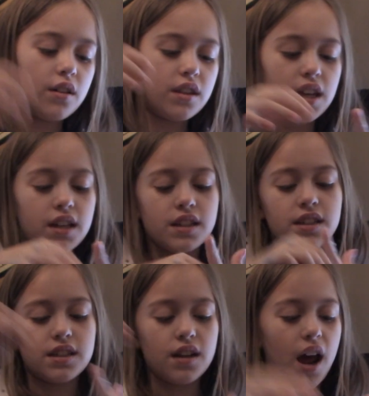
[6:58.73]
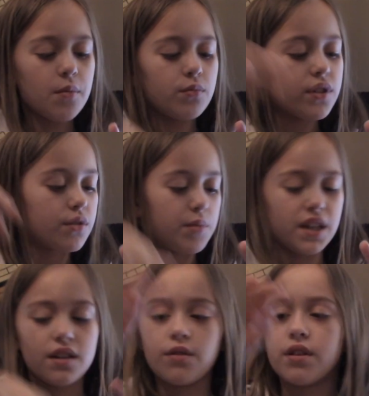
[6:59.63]
things, and I'm just
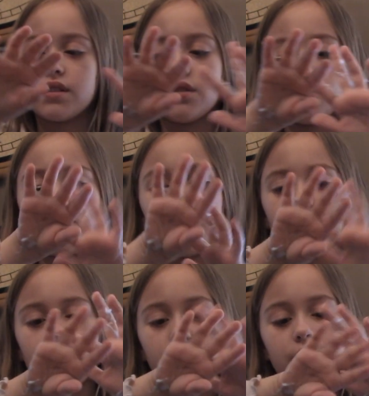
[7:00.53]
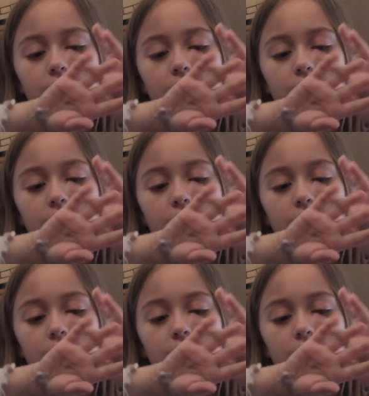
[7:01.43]
being extremely weird.